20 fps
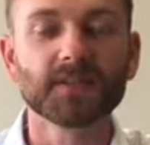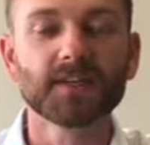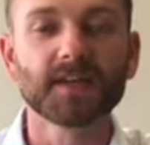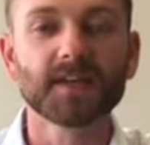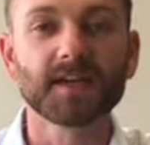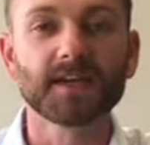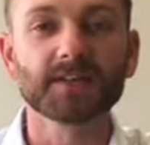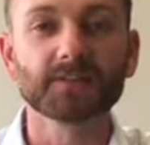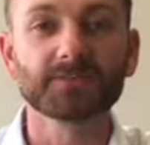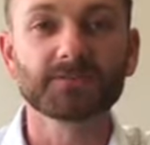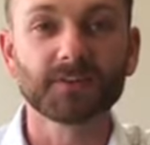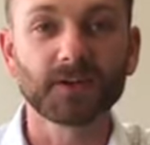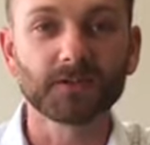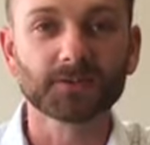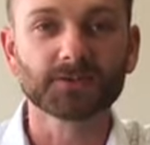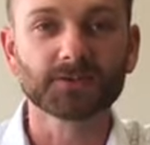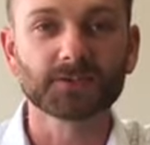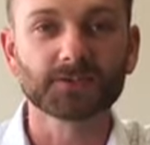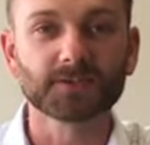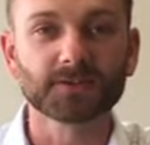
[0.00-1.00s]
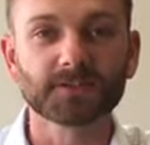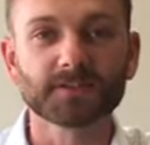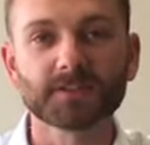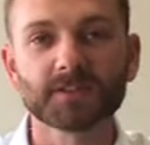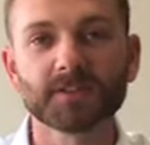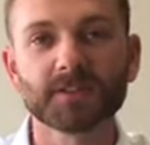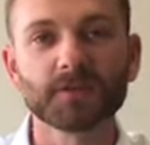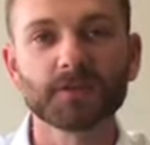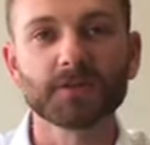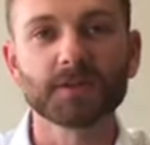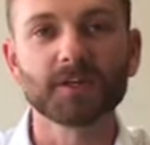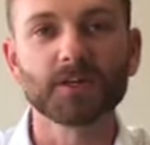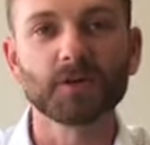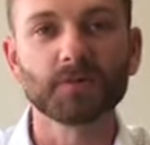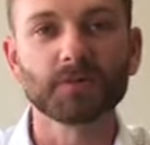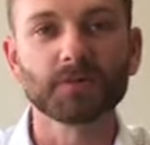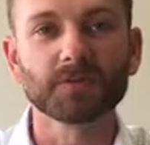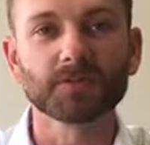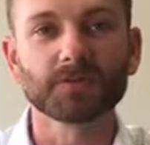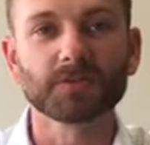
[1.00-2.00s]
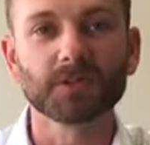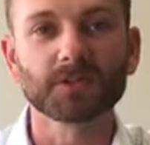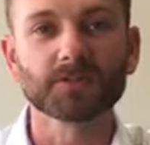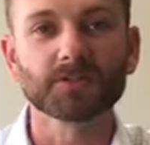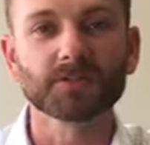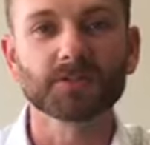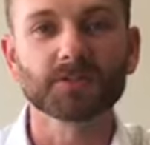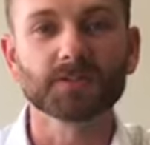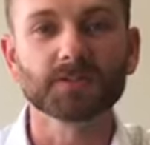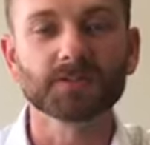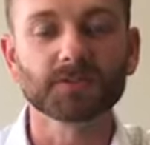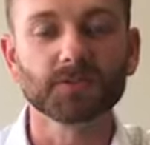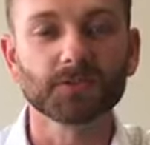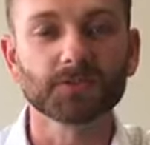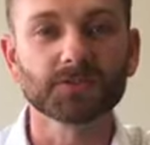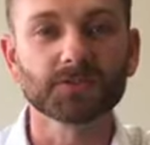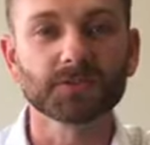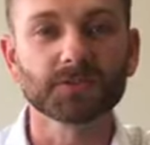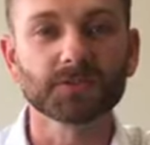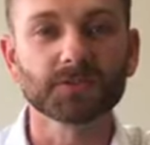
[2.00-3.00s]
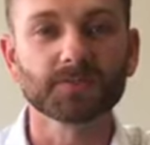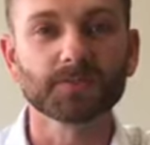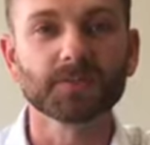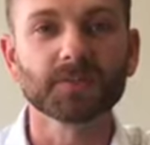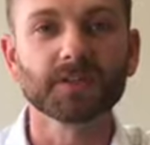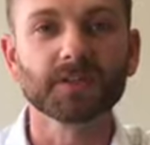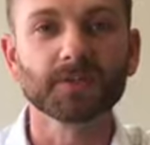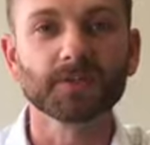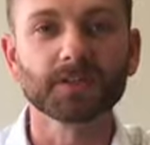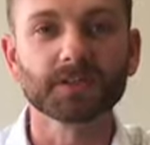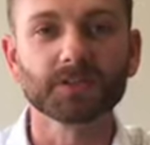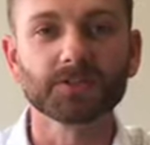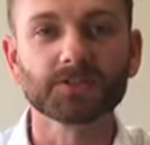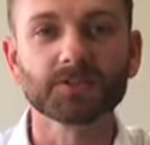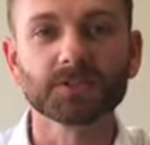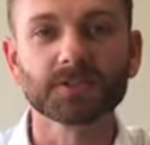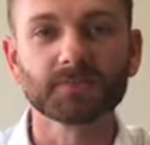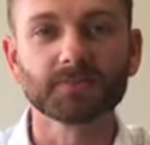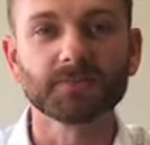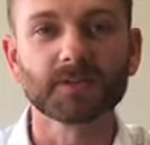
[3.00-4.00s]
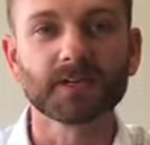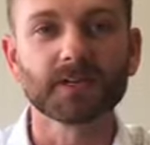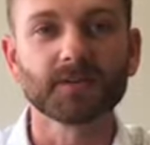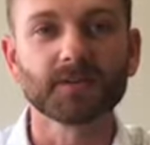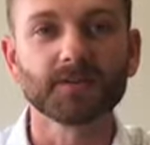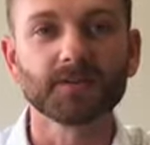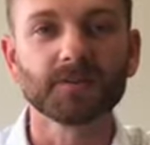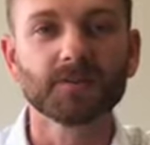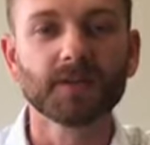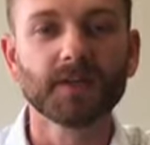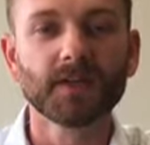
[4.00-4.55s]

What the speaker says: as felchers, and they would help Russian soldiers when they were injured in battle.